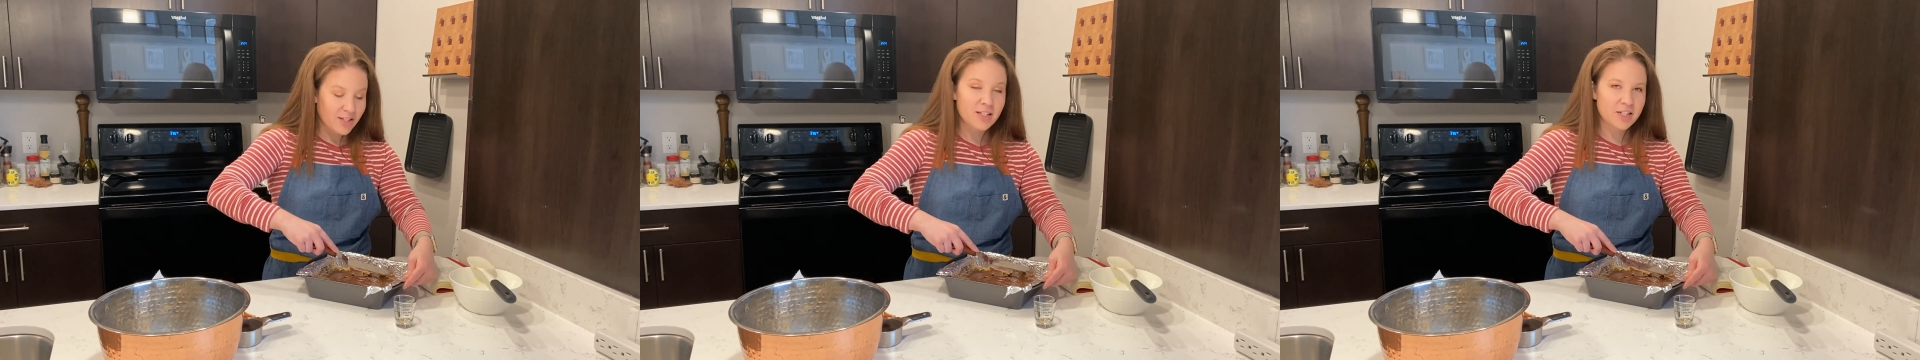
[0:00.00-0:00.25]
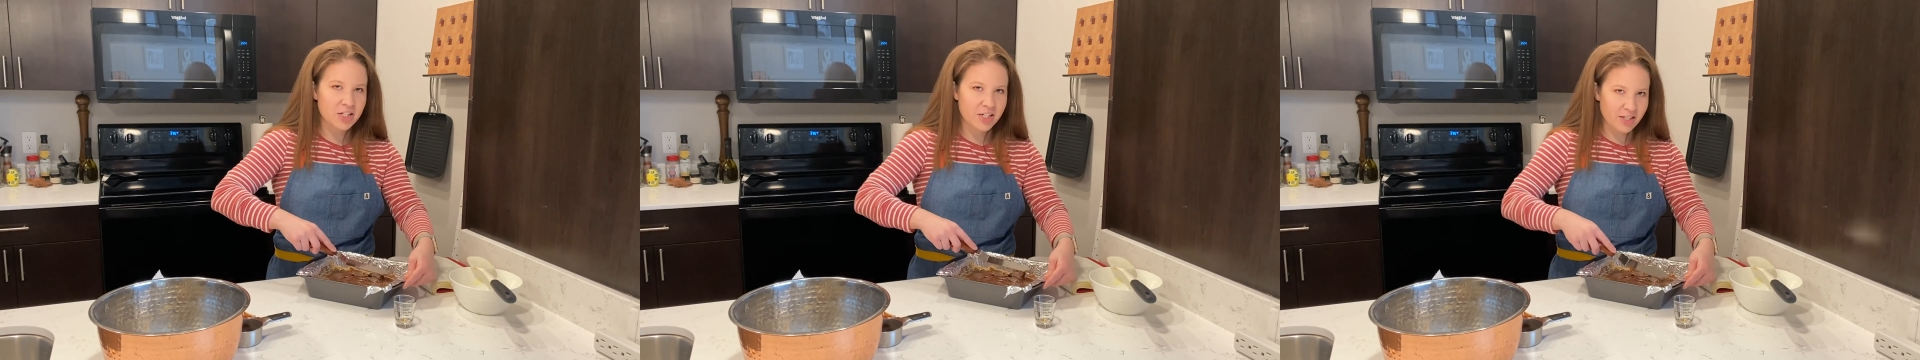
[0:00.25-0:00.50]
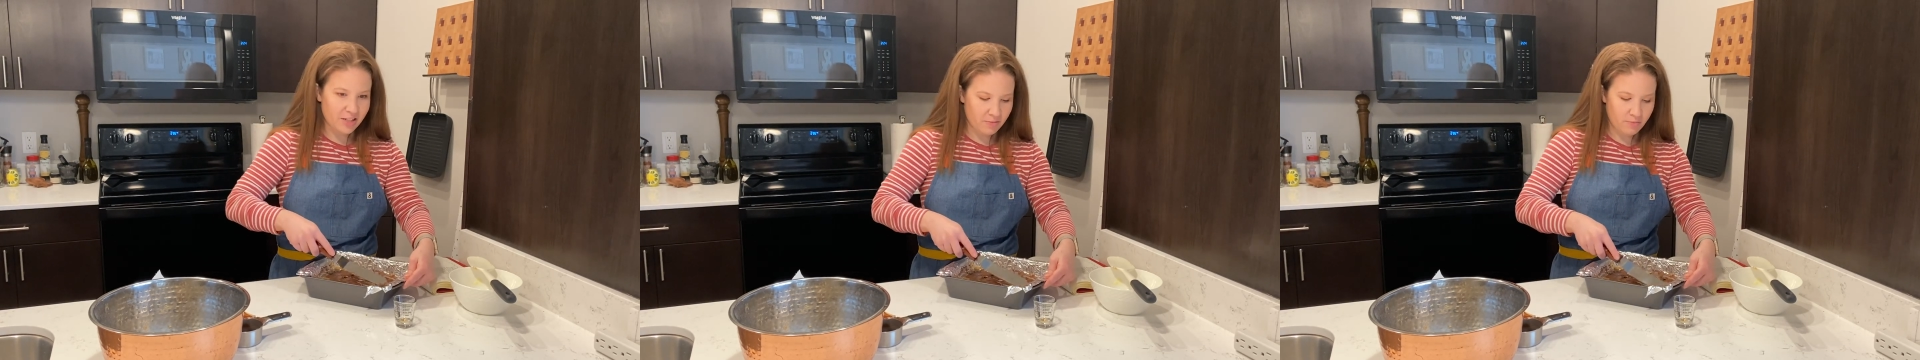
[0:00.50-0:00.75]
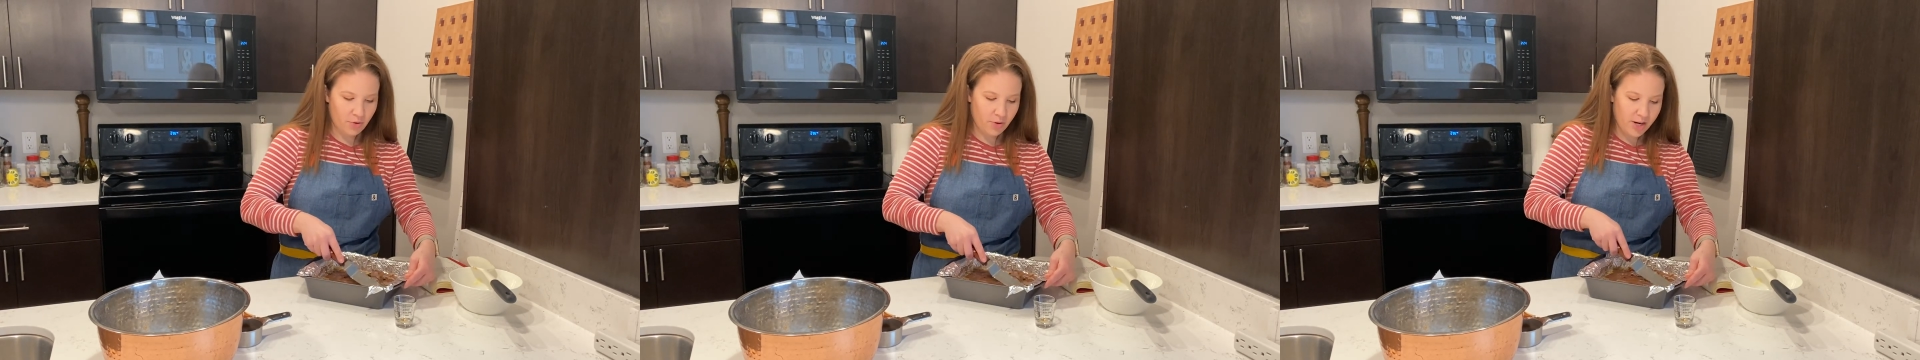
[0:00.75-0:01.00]
serious
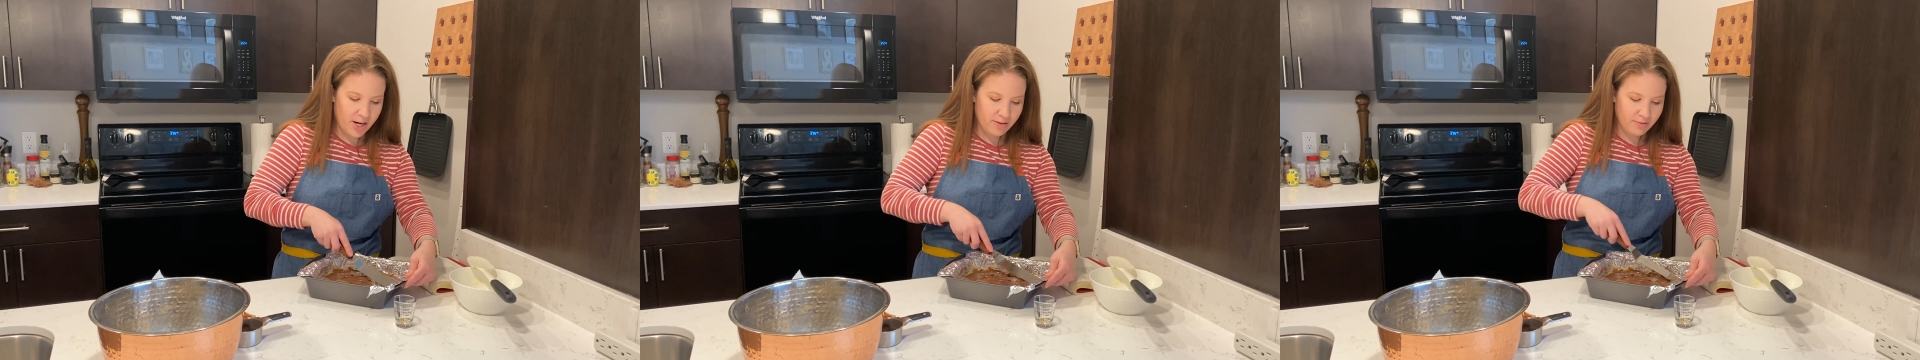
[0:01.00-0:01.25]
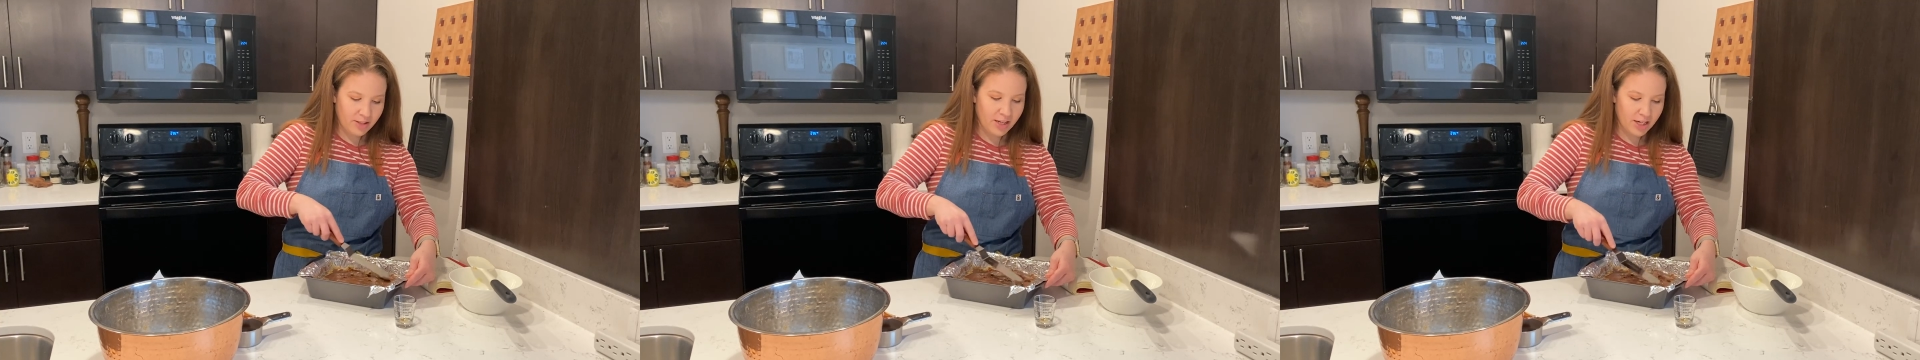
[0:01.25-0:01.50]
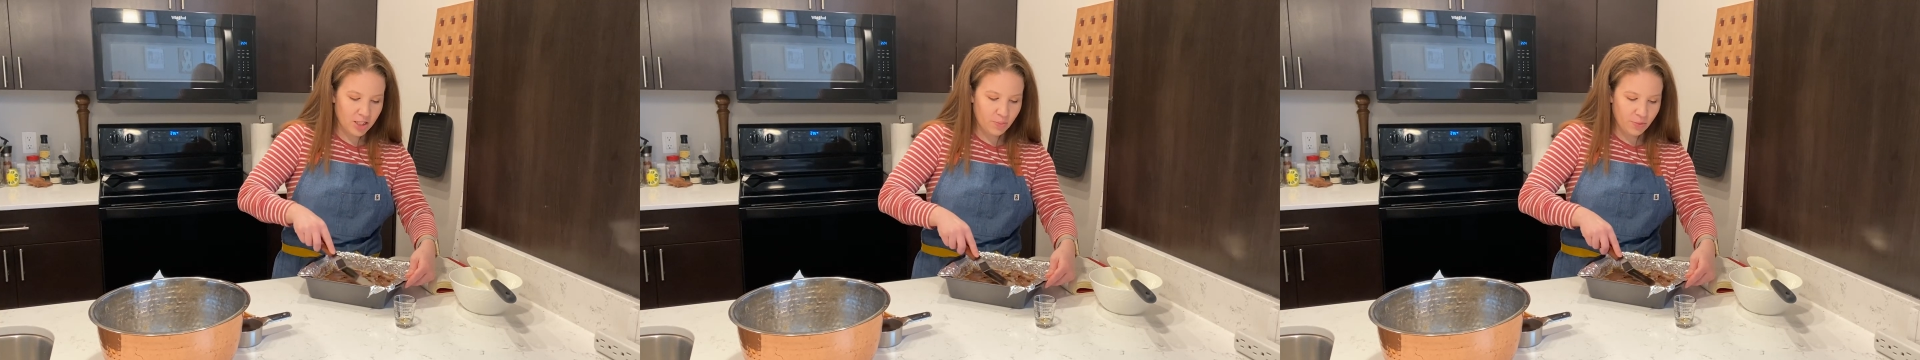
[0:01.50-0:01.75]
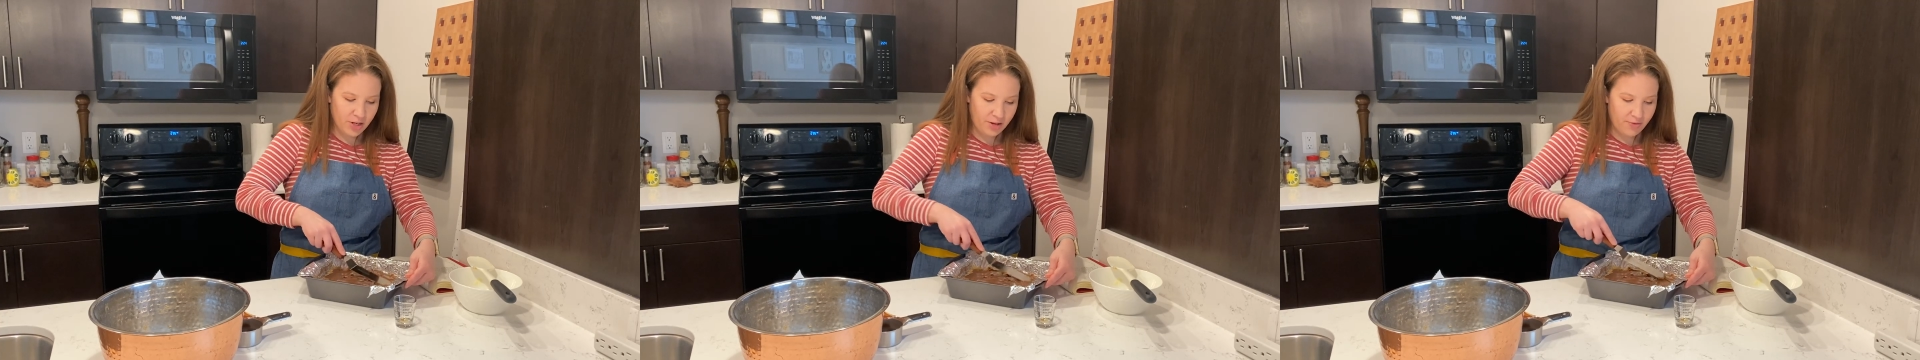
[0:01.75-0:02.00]
and boring. Like it's
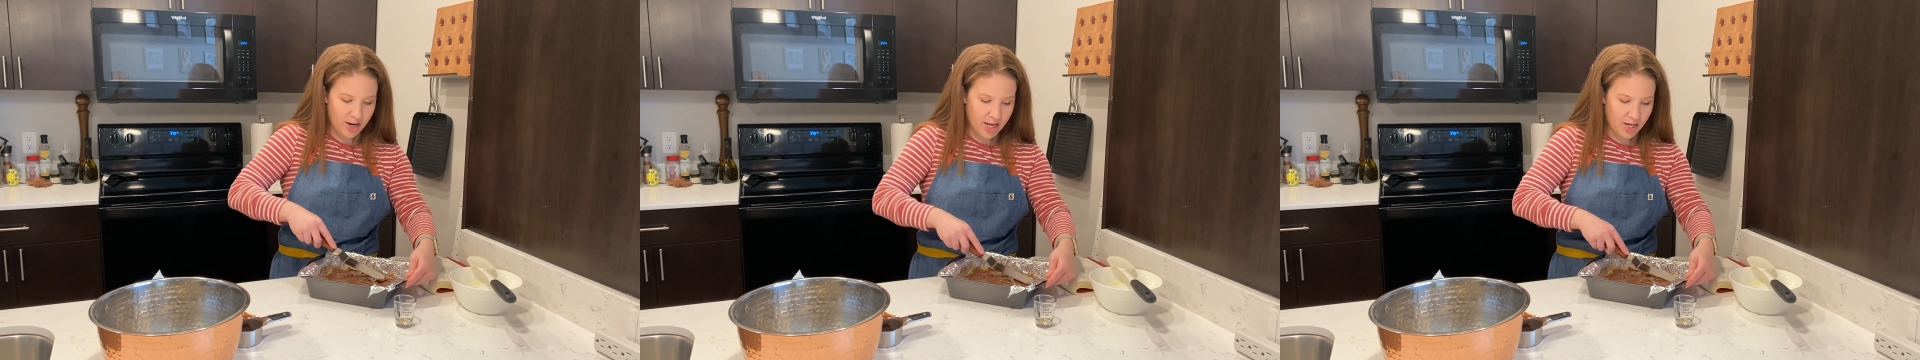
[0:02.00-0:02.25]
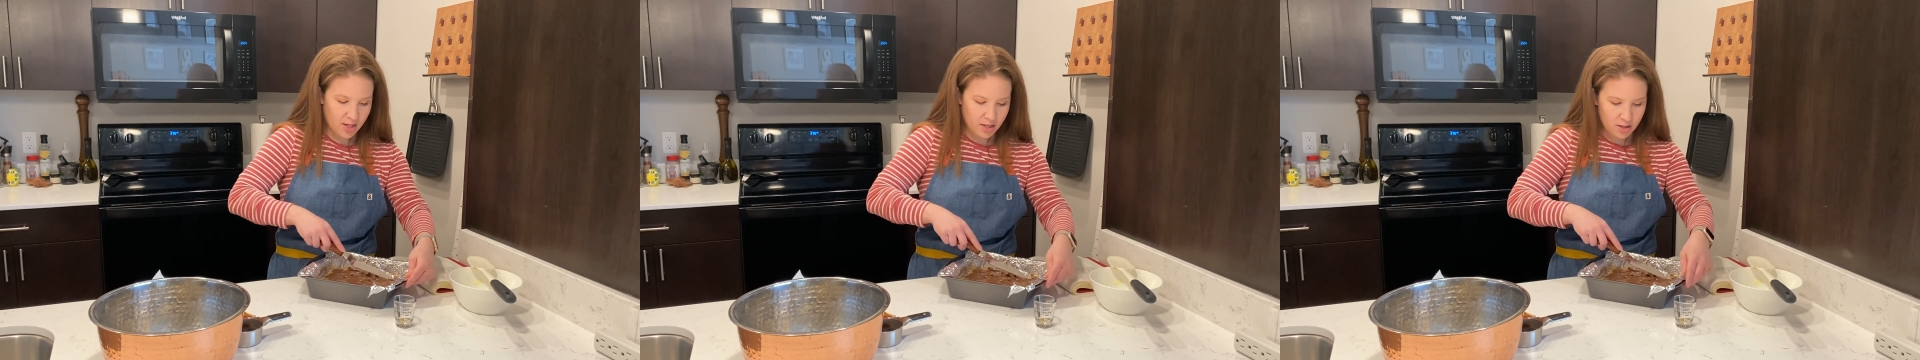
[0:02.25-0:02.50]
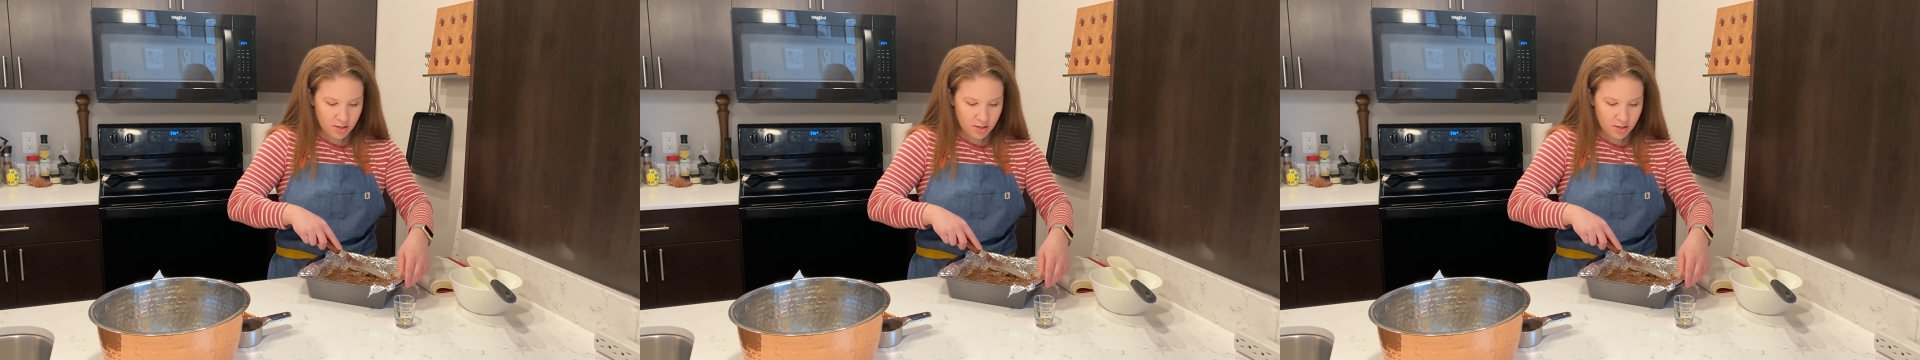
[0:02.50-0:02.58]
pretty funny.